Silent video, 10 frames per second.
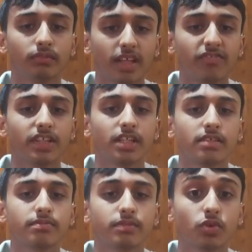
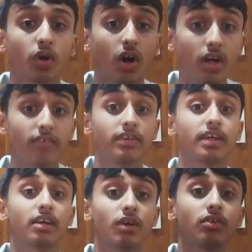infinity. You are
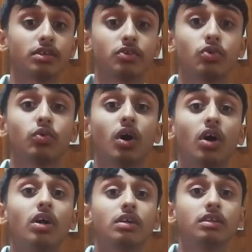everything around you. You
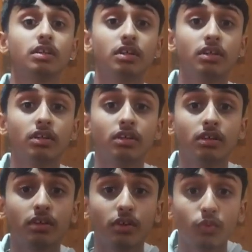are
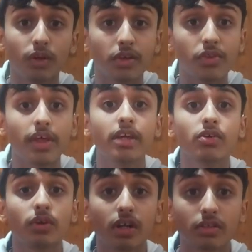what you think
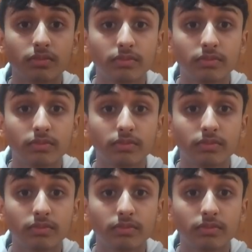you are.